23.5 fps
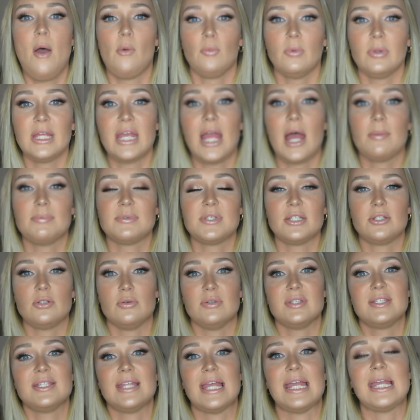really helps it to
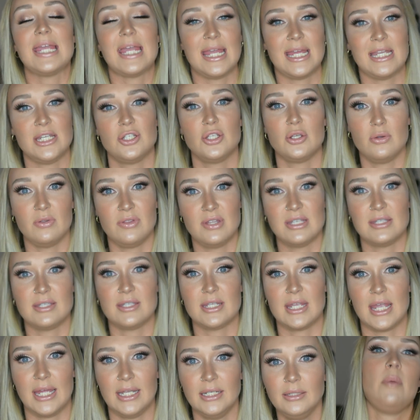sink into the
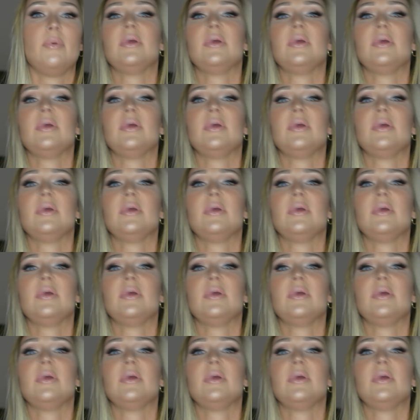skin.